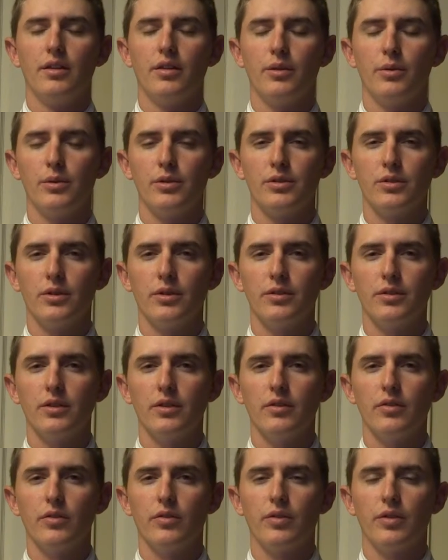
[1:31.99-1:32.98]
The results
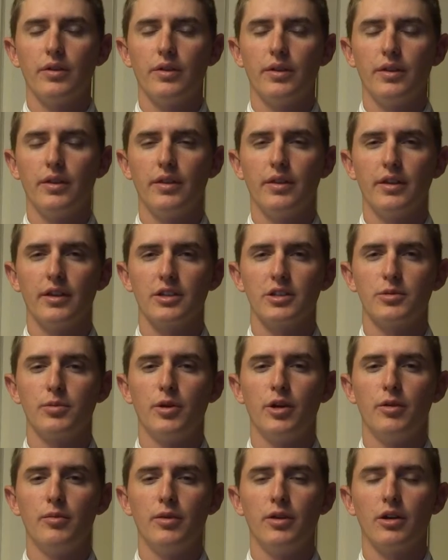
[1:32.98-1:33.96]
of the
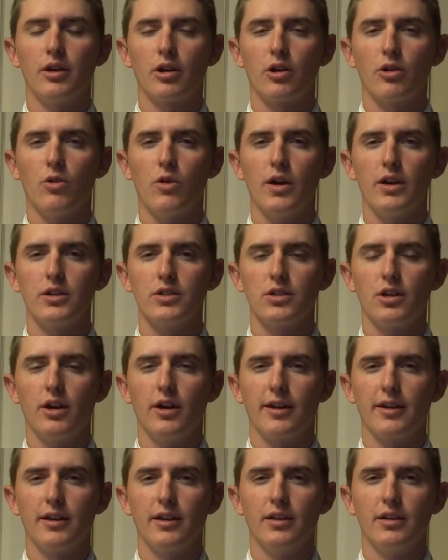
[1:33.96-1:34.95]
experiment are quite
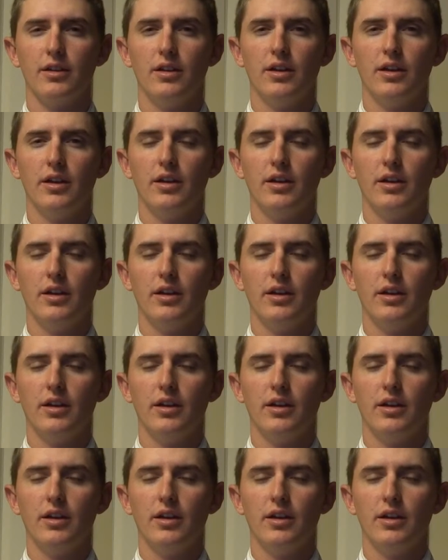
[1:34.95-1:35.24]
shocking.